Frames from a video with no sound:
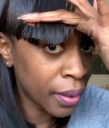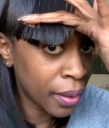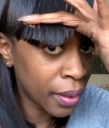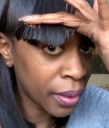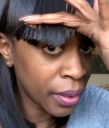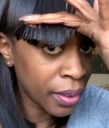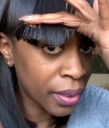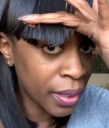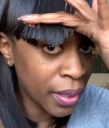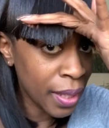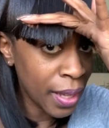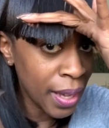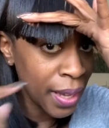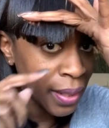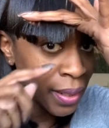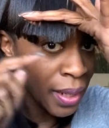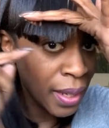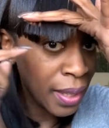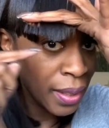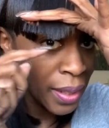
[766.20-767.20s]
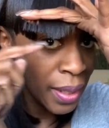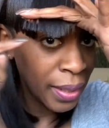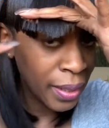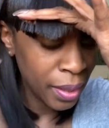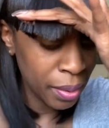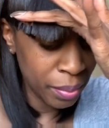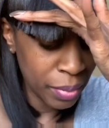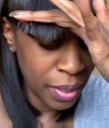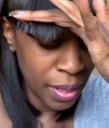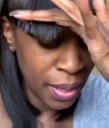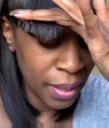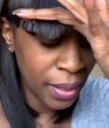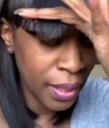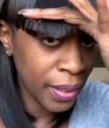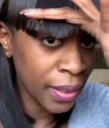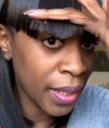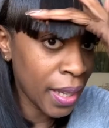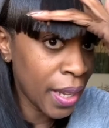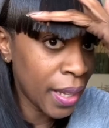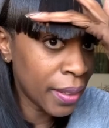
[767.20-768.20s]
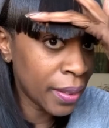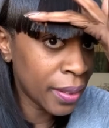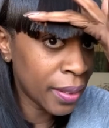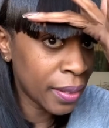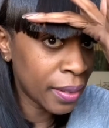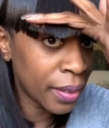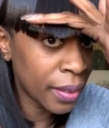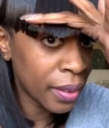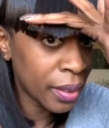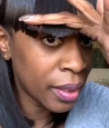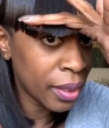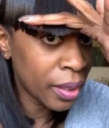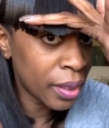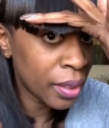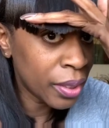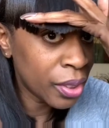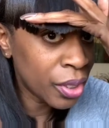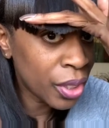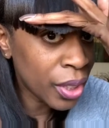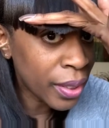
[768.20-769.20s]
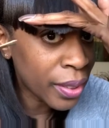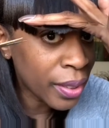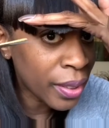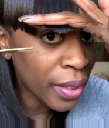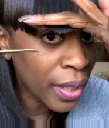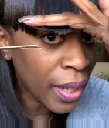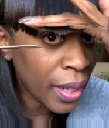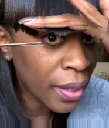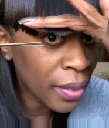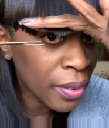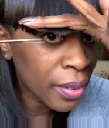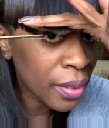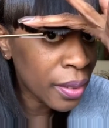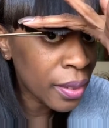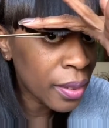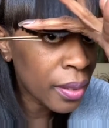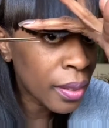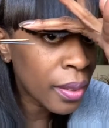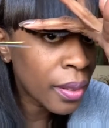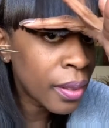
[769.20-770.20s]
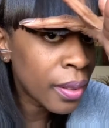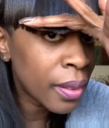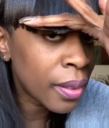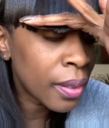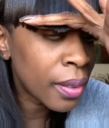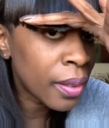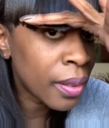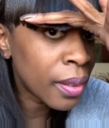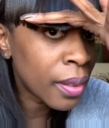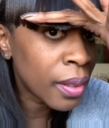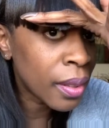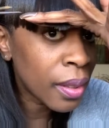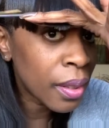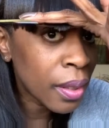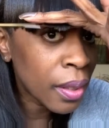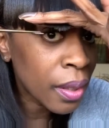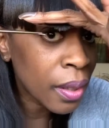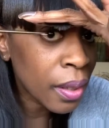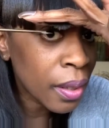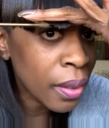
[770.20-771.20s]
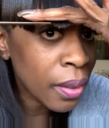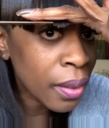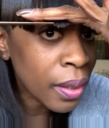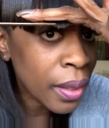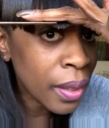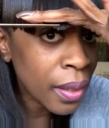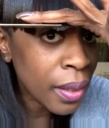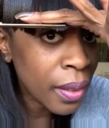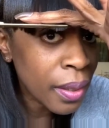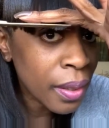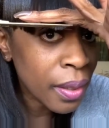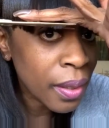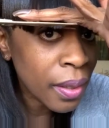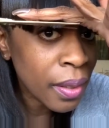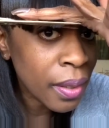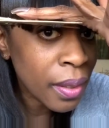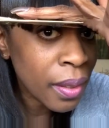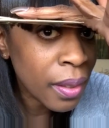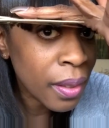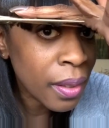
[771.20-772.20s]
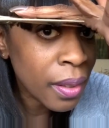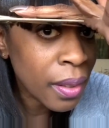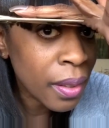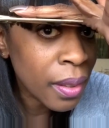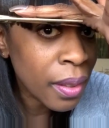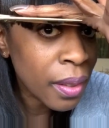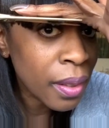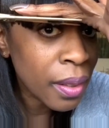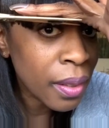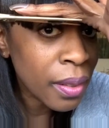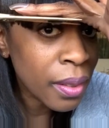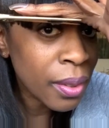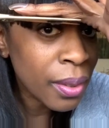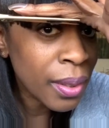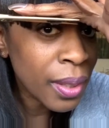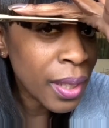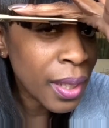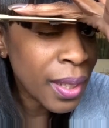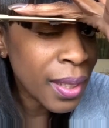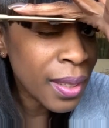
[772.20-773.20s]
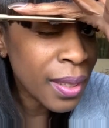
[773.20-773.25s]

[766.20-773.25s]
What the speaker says: You see that? How that comes down like that? Juts down. Okay. Okay.